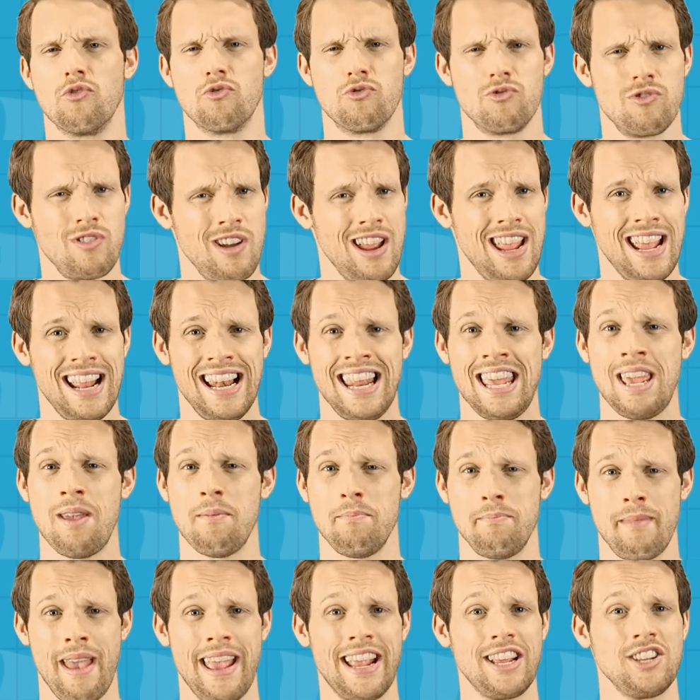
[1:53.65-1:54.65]
really
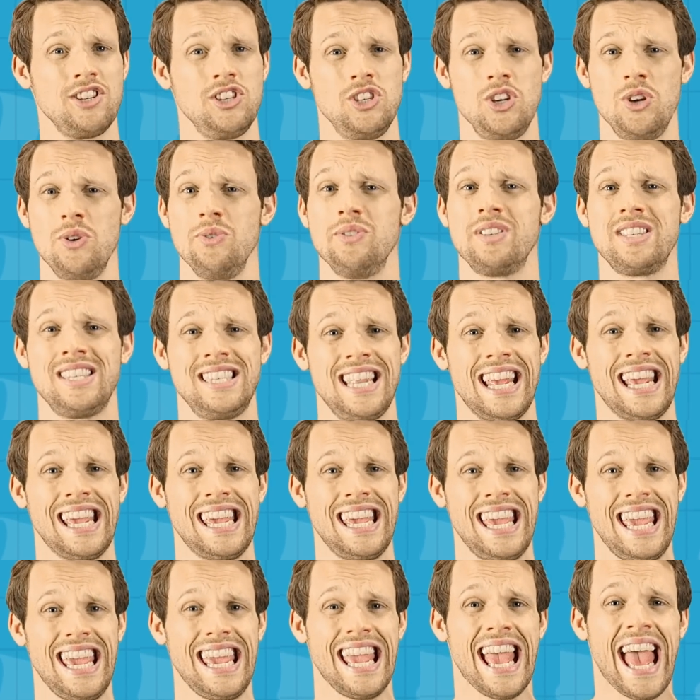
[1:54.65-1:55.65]
makes you
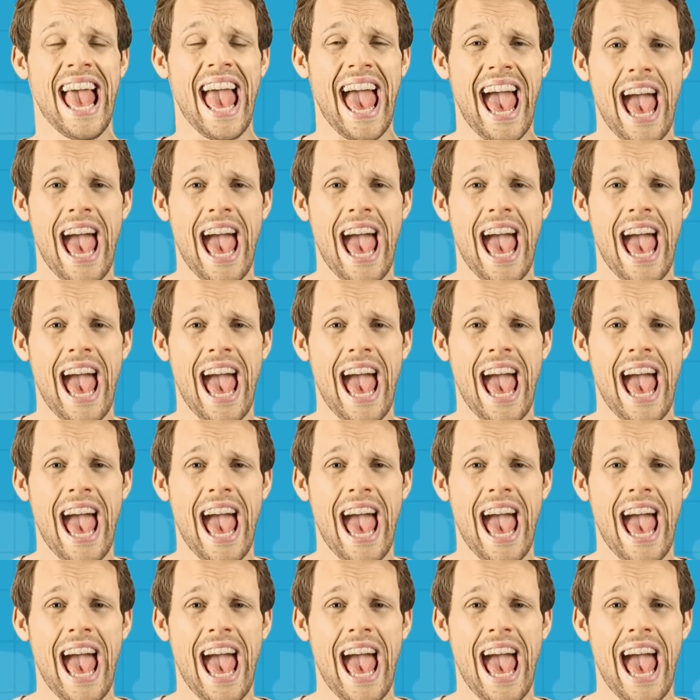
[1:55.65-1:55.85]
stinky.